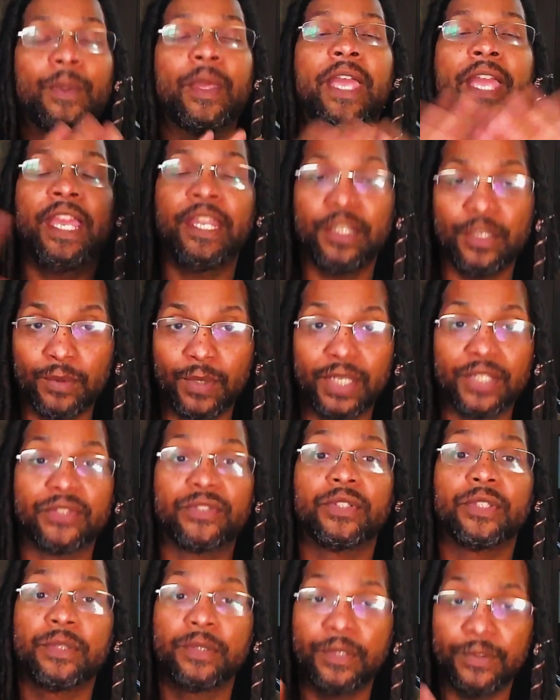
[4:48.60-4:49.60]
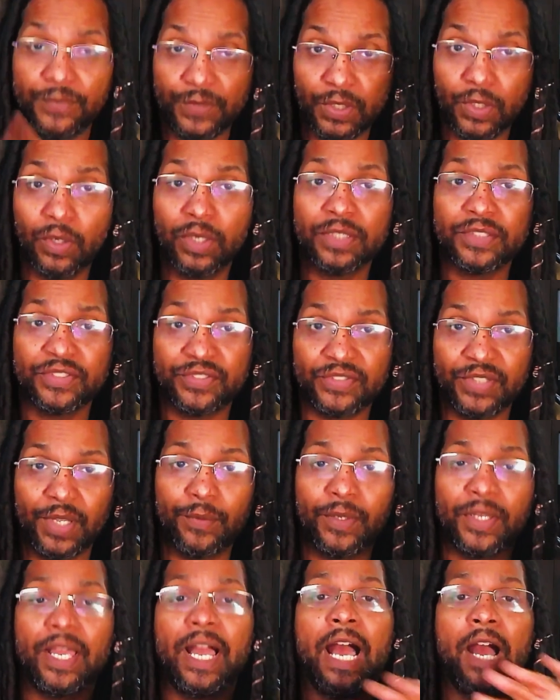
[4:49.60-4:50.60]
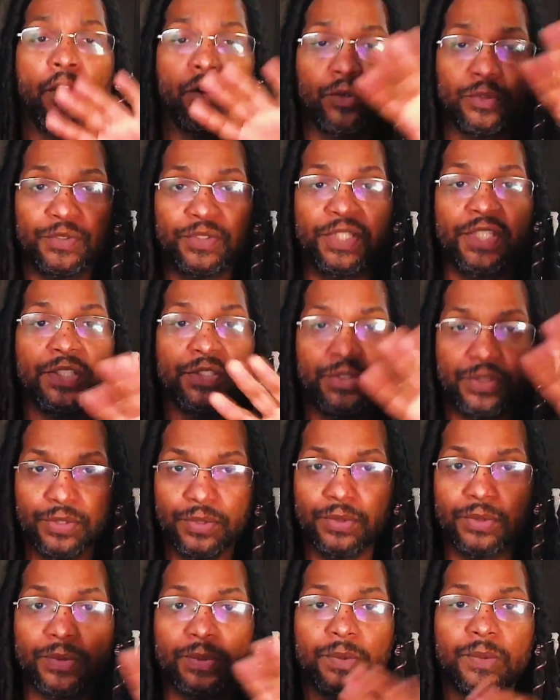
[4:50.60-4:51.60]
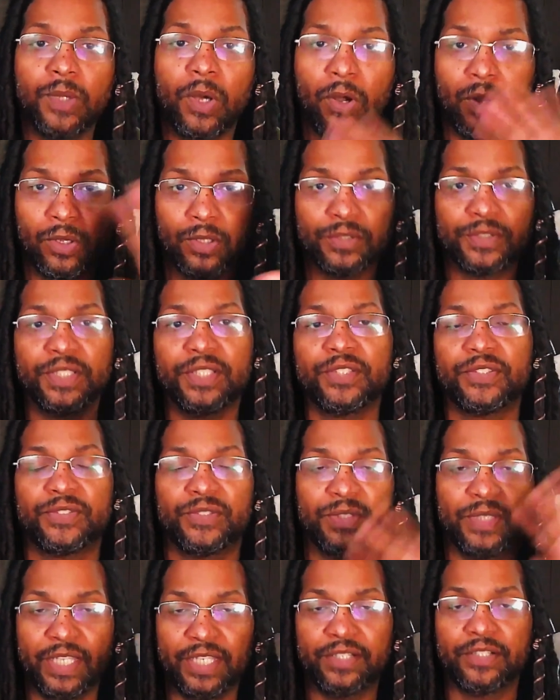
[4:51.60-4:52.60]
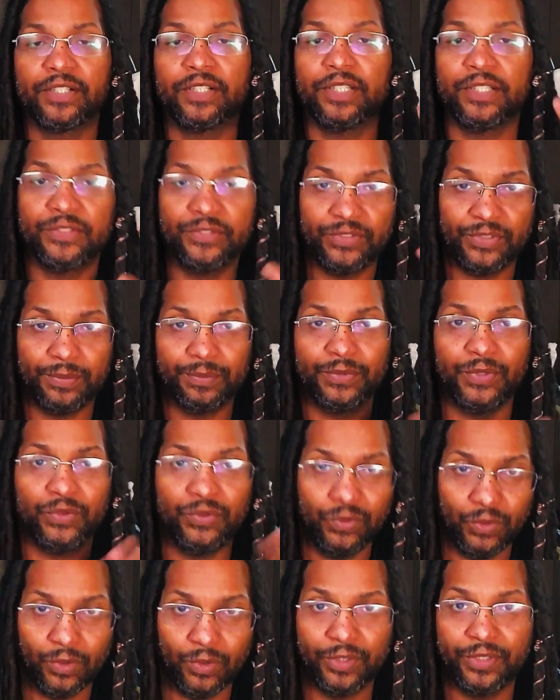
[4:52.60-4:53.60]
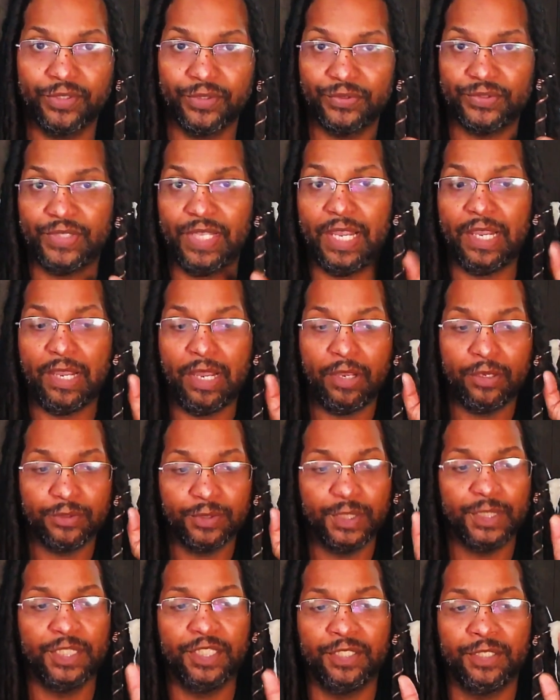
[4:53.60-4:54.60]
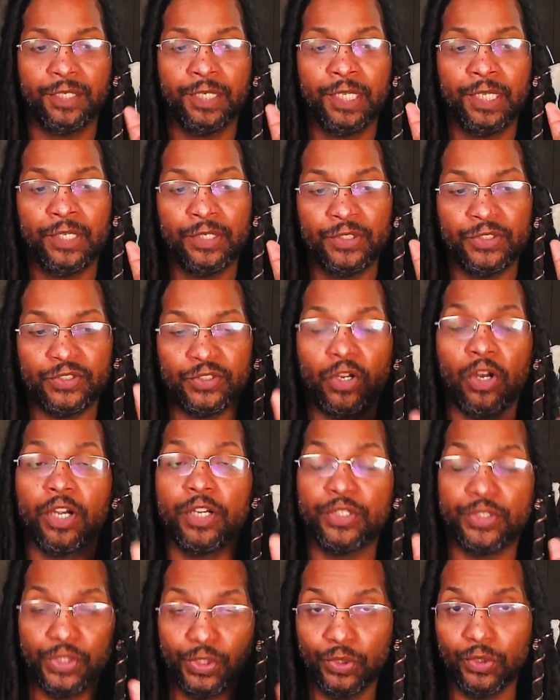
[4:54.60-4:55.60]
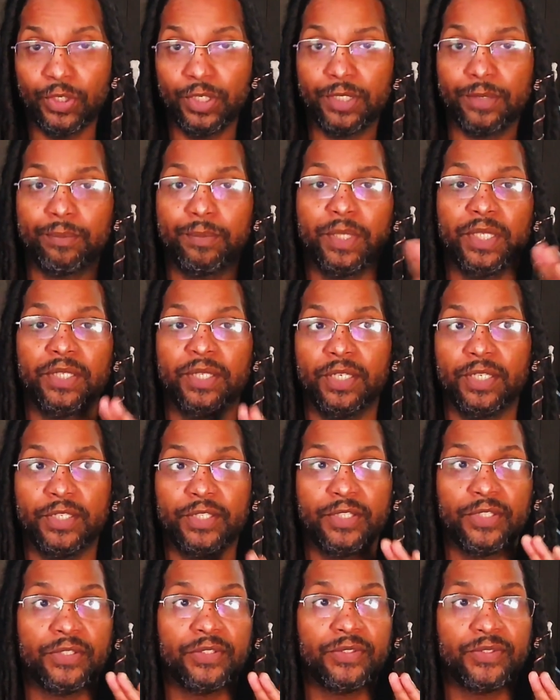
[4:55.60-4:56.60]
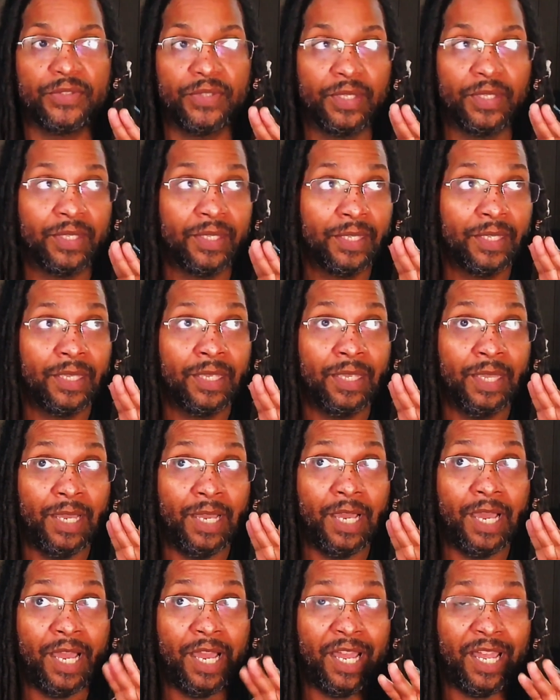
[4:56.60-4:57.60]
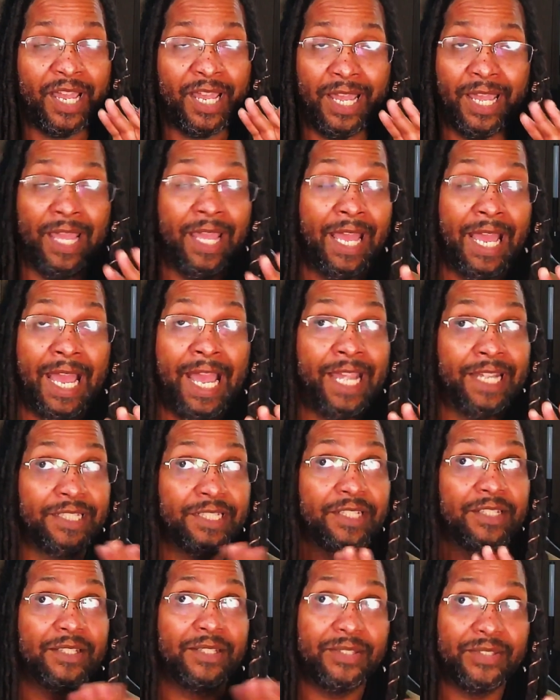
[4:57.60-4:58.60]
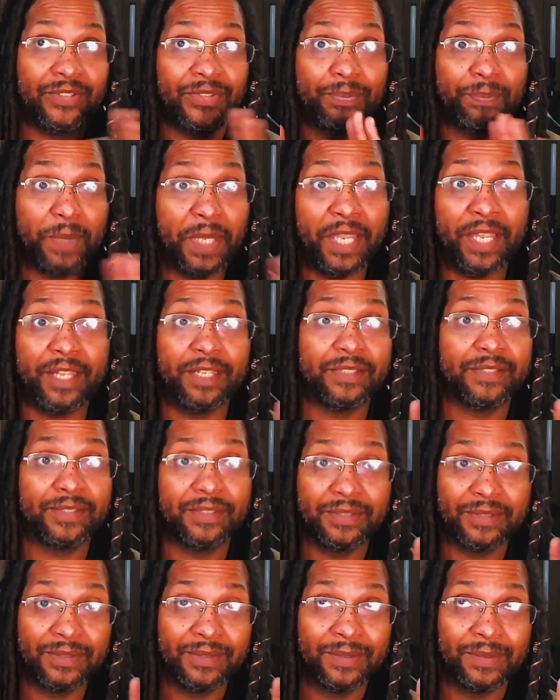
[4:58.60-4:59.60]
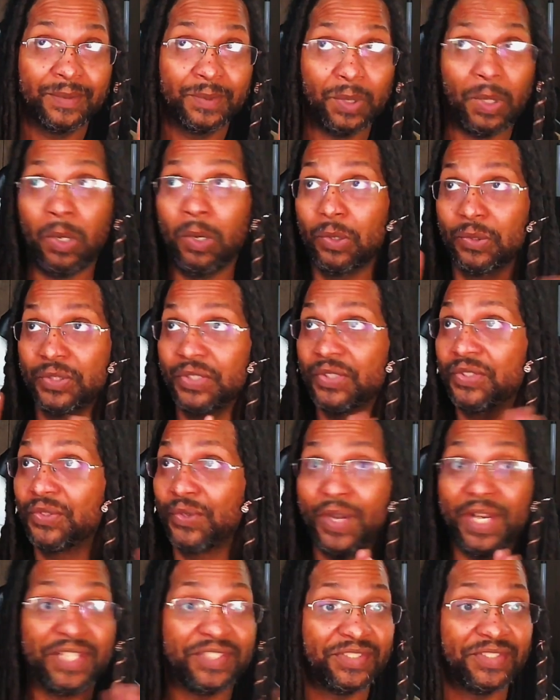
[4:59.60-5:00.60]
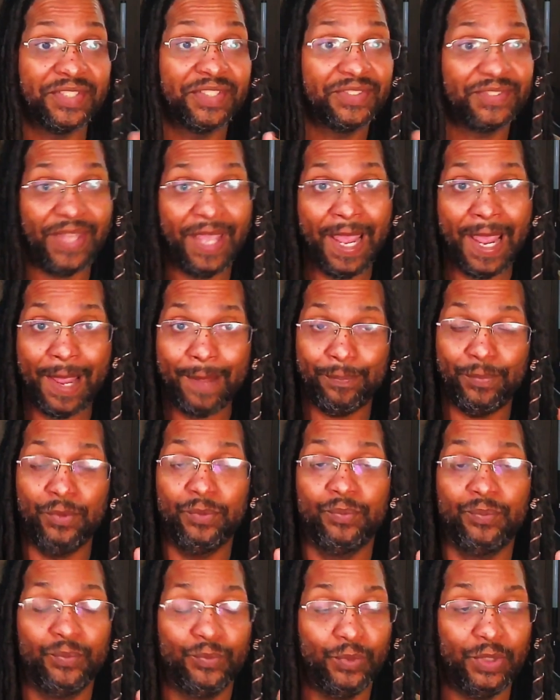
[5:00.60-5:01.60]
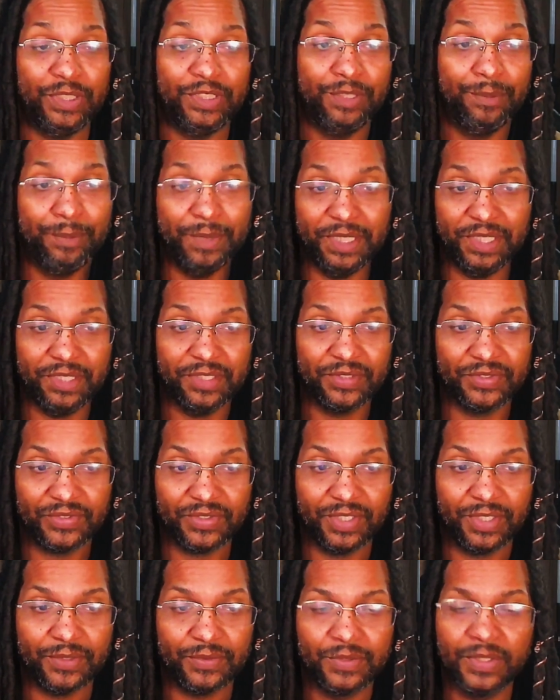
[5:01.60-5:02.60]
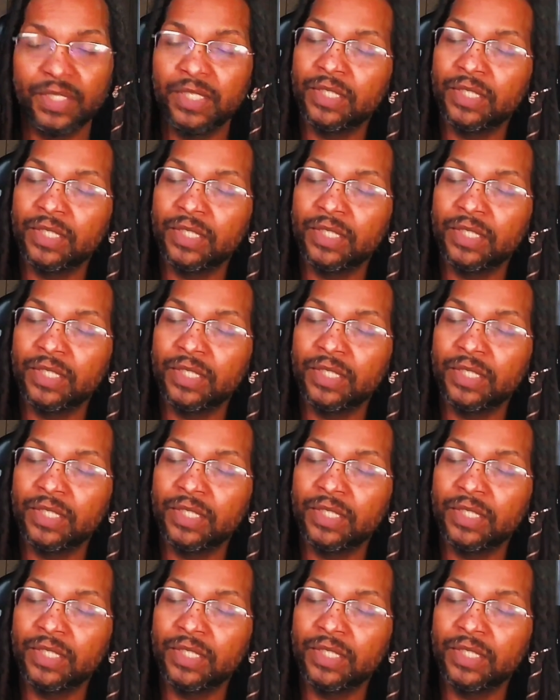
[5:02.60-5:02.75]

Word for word: Anyways, if you don't understand what I will teach you all this later in some tutorials that I'm going to start doing because I I didn't expect all this craziness to happen with the media stuff.